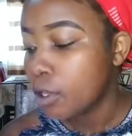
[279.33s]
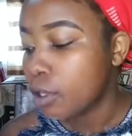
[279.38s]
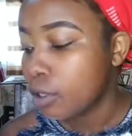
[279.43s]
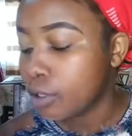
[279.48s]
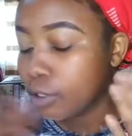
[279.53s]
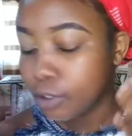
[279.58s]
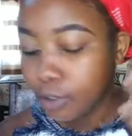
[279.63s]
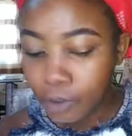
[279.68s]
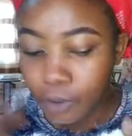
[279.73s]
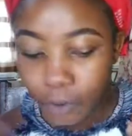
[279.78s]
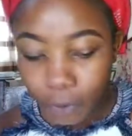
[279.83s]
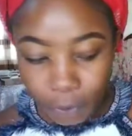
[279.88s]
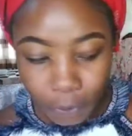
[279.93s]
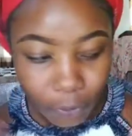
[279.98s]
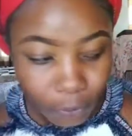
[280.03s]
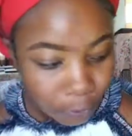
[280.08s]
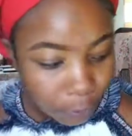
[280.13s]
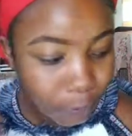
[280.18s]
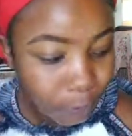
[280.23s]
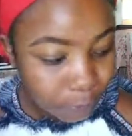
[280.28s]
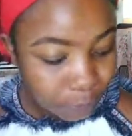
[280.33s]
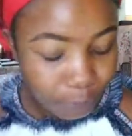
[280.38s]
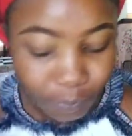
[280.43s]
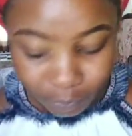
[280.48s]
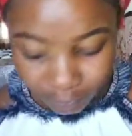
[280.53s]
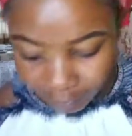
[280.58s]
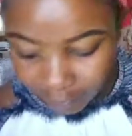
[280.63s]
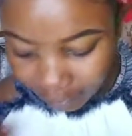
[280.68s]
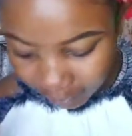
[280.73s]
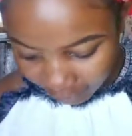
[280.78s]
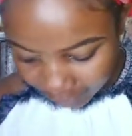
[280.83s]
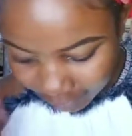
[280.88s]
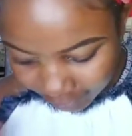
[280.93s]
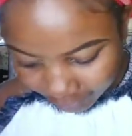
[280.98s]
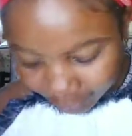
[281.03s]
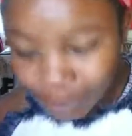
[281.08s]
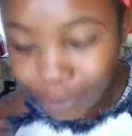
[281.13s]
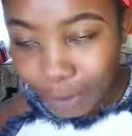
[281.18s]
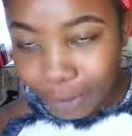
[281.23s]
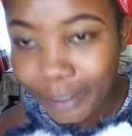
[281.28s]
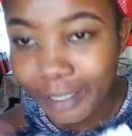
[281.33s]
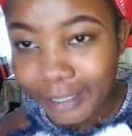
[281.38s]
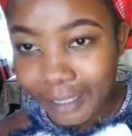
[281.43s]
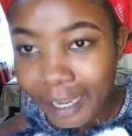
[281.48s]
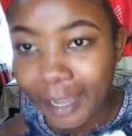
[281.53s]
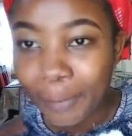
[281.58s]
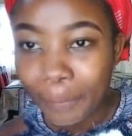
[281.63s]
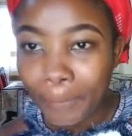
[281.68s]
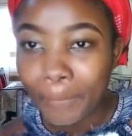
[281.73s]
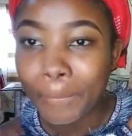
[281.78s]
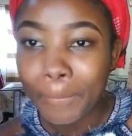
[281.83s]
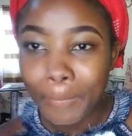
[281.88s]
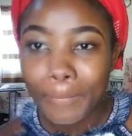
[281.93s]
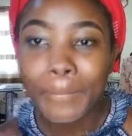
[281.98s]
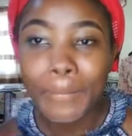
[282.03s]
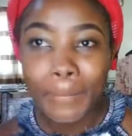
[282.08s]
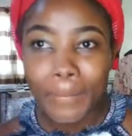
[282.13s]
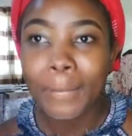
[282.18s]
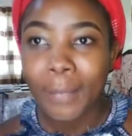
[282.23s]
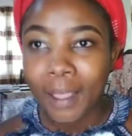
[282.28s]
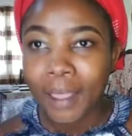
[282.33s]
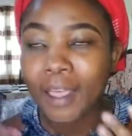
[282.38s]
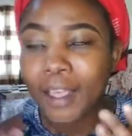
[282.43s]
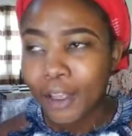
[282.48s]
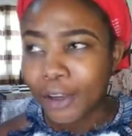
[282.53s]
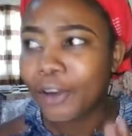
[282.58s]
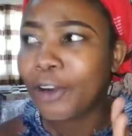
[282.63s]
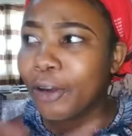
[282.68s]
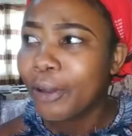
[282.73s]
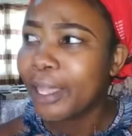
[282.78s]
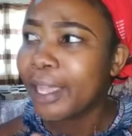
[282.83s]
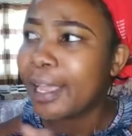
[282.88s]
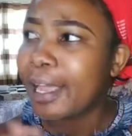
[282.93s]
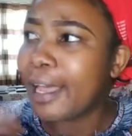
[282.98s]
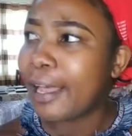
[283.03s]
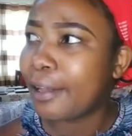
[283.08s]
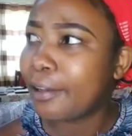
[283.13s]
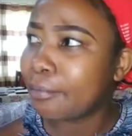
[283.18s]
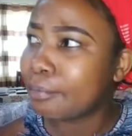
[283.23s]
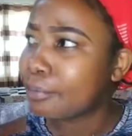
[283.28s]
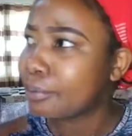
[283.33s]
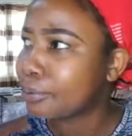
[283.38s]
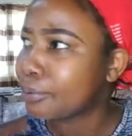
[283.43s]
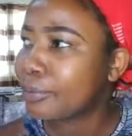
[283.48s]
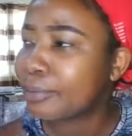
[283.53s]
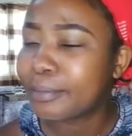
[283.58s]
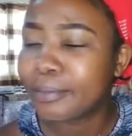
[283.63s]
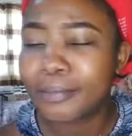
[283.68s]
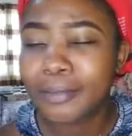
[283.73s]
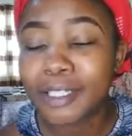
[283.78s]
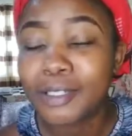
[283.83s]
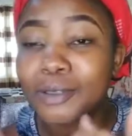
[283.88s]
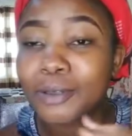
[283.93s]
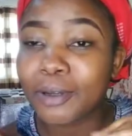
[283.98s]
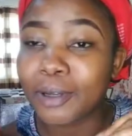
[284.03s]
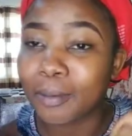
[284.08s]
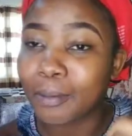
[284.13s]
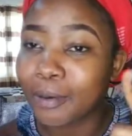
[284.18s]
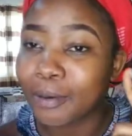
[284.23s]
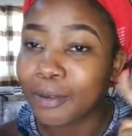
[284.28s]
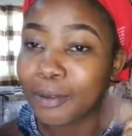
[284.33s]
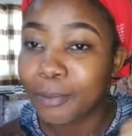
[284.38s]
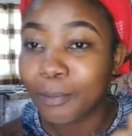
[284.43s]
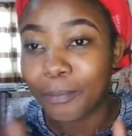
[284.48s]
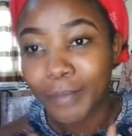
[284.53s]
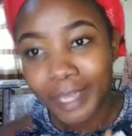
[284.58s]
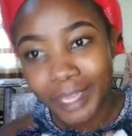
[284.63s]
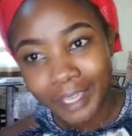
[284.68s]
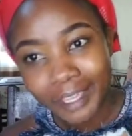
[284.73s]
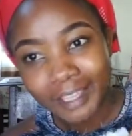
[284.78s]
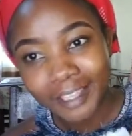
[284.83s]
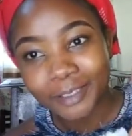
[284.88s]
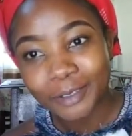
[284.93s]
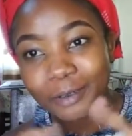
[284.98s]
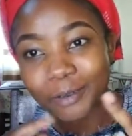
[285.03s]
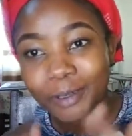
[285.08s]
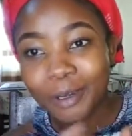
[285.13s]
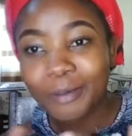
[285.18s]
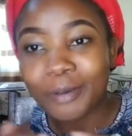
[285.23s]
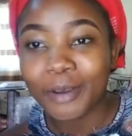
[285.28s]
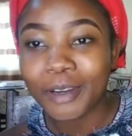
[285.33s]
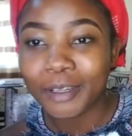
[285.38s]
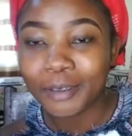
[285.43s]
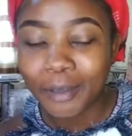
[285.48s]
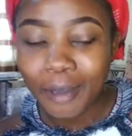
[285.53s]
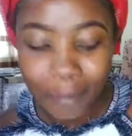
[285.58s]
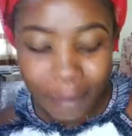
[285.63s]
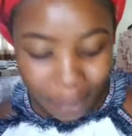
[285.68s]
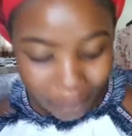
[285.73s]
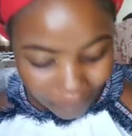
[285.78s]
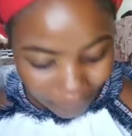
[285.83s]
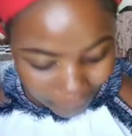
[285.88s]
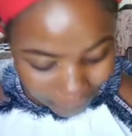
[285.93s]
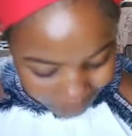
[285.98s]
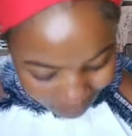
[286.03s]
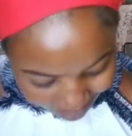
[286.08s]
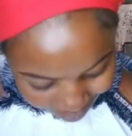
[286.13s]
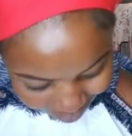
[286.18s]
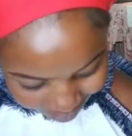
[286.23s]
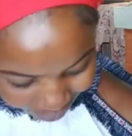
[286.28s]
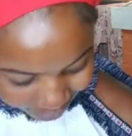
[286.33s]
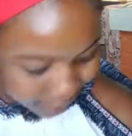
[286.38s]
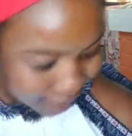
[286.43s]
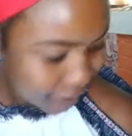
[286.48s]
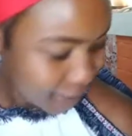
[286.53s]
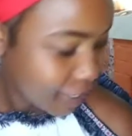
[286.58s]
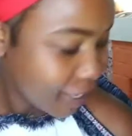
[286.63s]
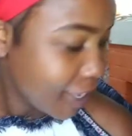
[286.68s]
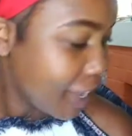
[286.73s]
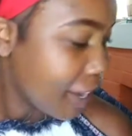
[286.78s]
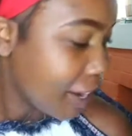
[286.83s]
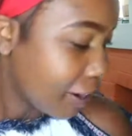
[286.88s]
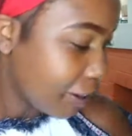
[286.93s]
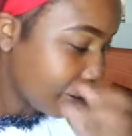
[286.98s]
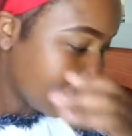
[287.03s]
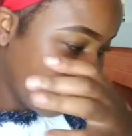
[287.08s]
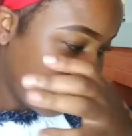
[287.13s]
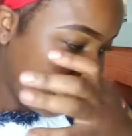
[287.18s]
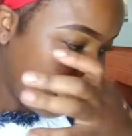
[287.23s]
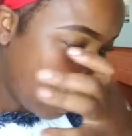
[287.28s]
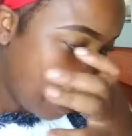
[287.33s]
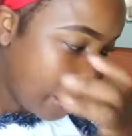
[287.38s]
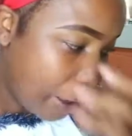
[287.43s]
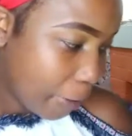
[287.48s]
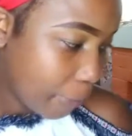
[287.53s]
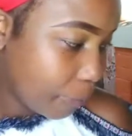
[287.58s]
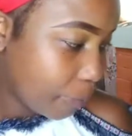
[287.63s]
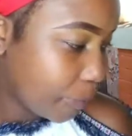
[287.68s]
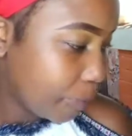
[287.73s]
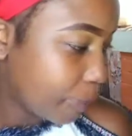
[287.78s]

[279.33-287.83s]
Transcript: So story time. Growing up, let's talk about me. So today we're gonna talk about me. Growing up,